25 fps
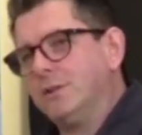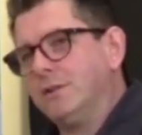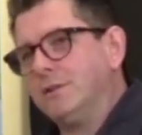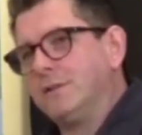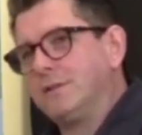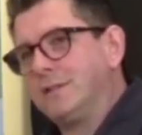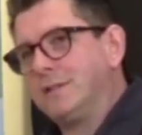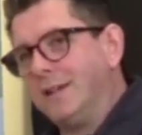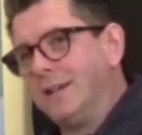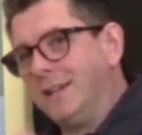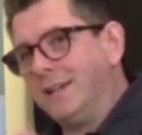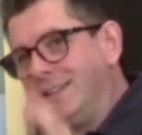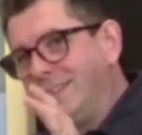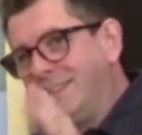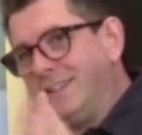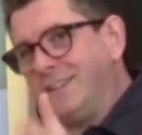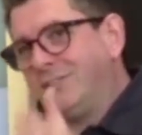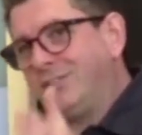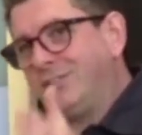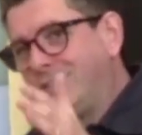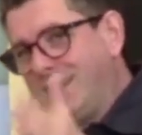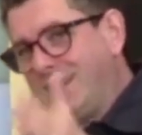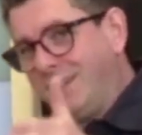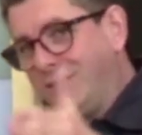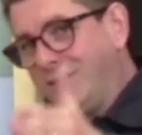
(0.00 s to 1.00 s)
Say, this
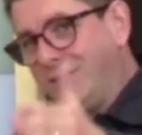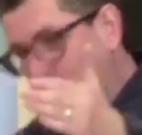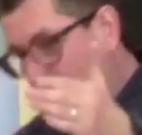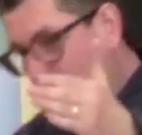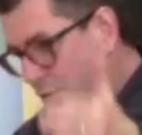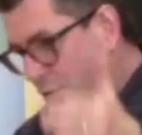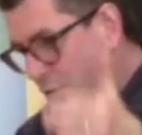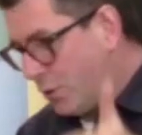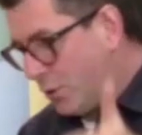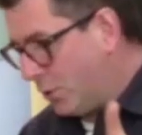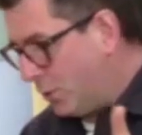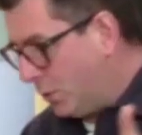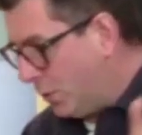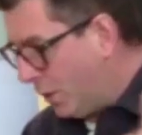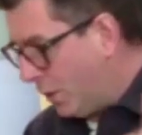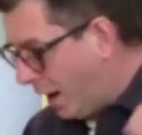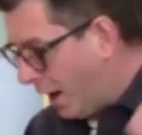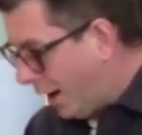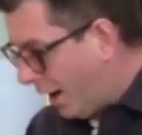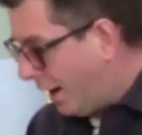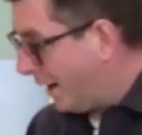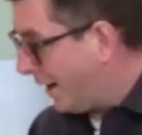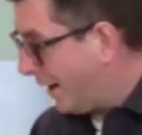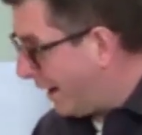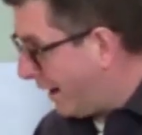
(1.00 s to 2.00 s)
is true.
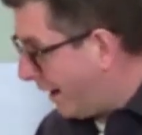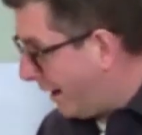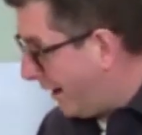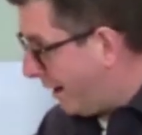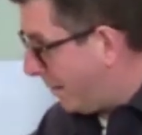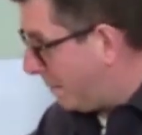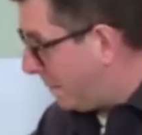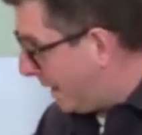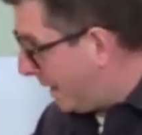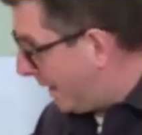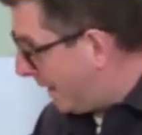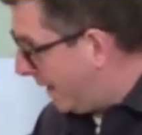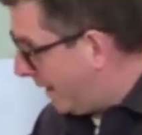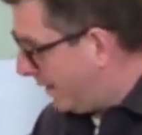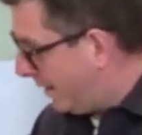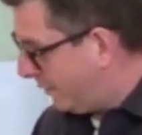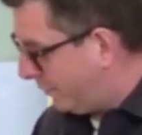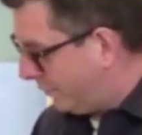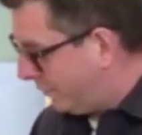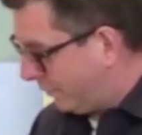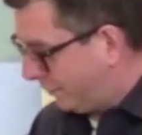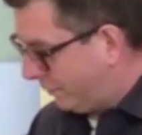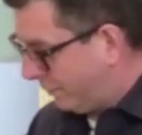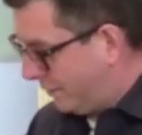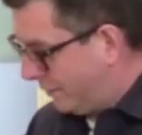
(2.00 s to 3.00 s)
I am
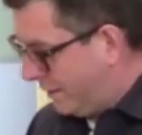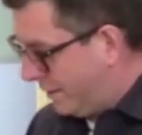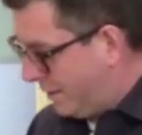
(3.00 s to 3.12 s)
his.